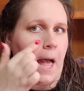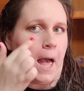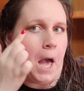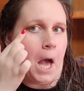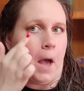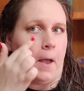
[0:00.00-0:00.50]

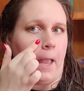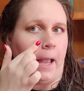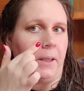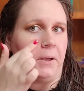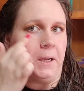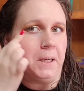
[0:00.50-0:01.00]
Yeah,
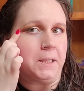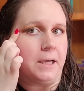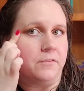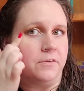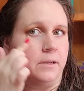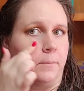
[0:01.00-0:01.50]
you could
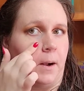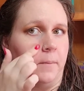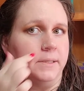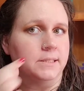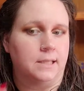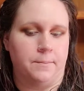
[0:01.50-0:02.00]
definitely
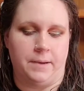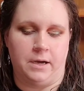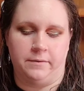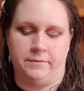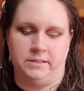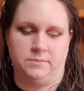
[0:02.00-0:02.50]
probably skip
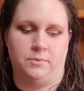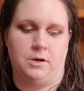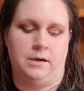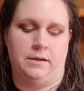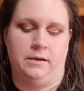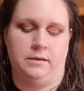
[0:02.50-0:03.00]
out on this
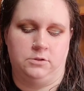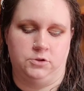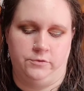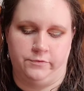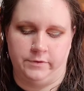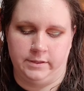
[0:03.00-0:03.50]
product,
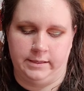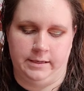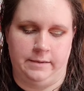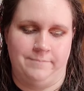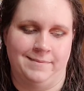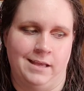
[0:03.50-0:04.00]

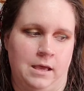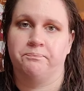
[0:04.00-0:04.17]
truthfully.